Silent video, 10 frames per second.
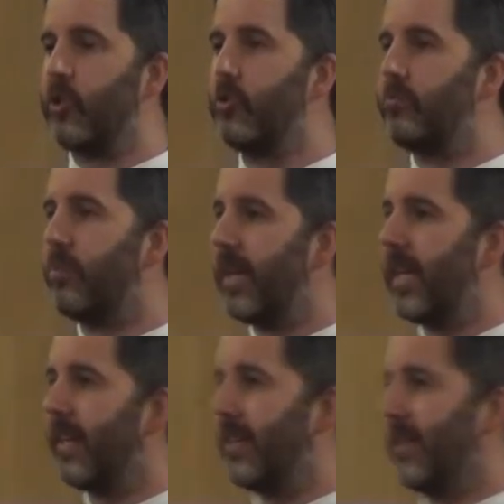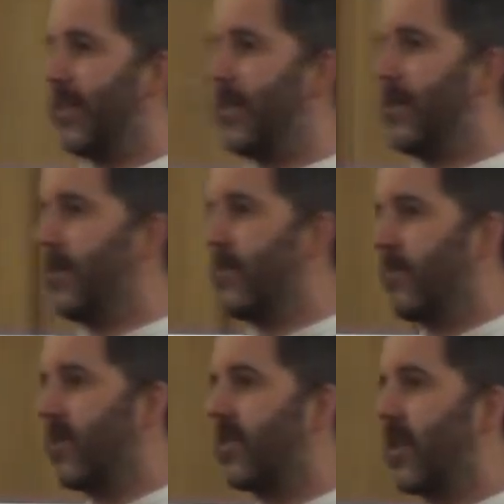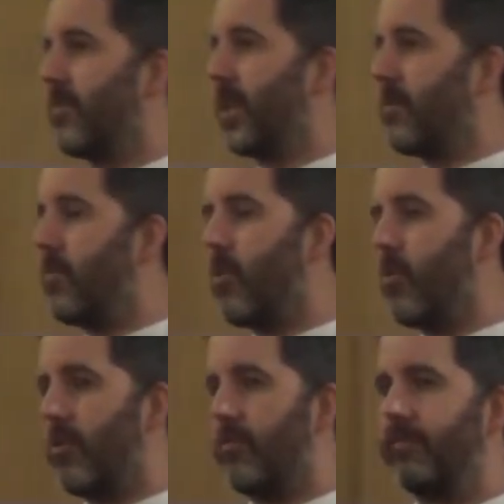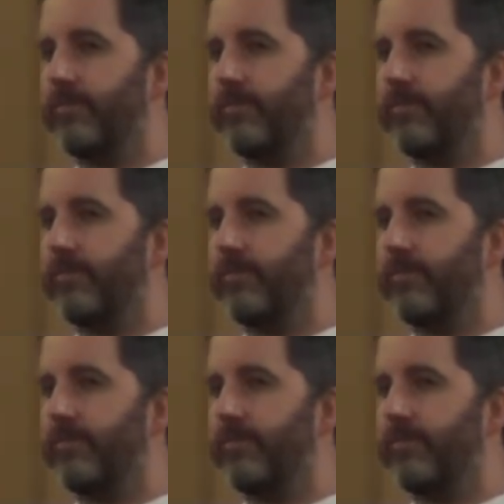You bring something more.